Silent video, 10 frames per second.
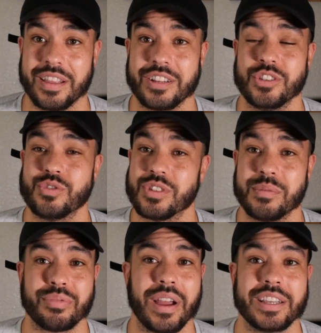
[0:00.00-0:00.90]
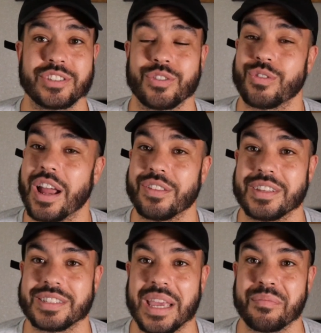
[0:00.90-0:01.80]
They're usually priced around the
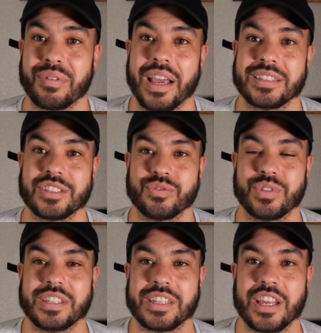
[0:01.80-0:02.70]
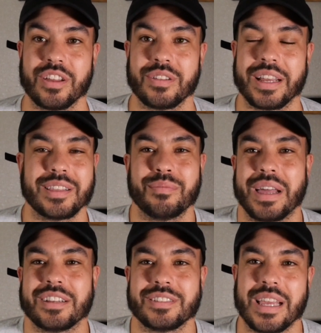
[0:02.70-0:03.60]
same price as retail. Like the
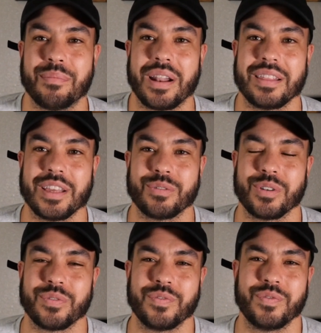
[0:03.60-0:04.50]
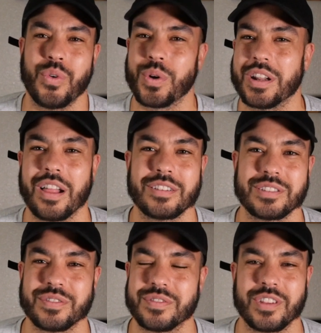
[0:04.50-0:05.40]
blasters I bought, I think were $40
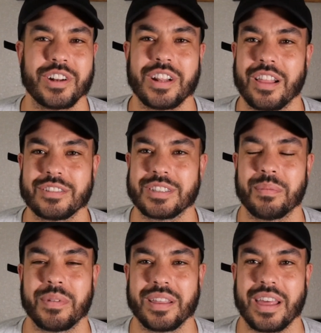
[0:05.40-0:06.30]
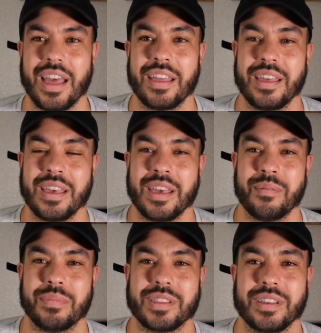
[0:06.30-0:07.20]
or $30 or something like that.
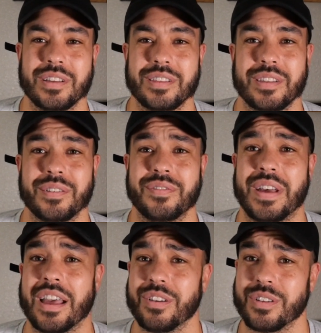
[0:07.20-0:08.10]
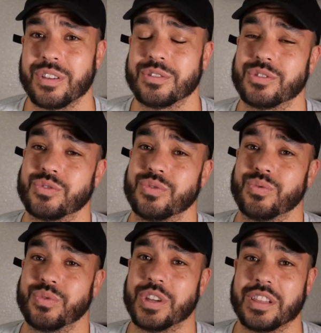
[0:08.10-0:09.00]
But the value on those is
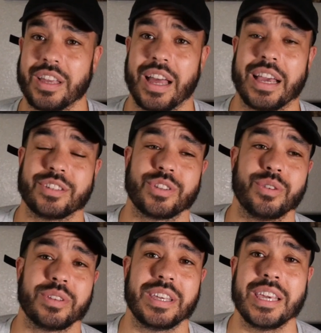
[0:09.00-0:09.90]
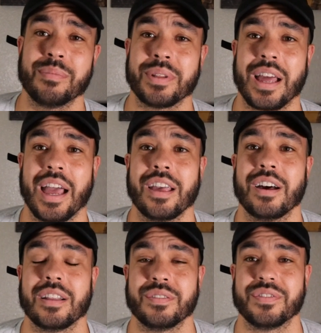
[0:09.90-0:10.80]
really high. So keep an eye
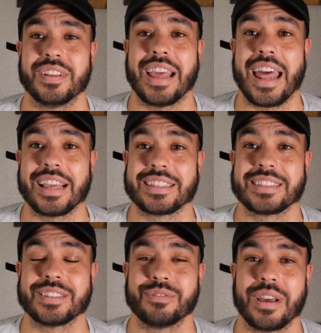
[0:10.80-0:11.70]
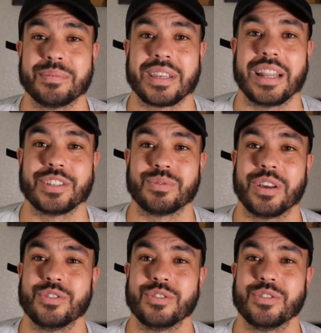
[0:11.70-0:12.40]
on Fanatics website as well.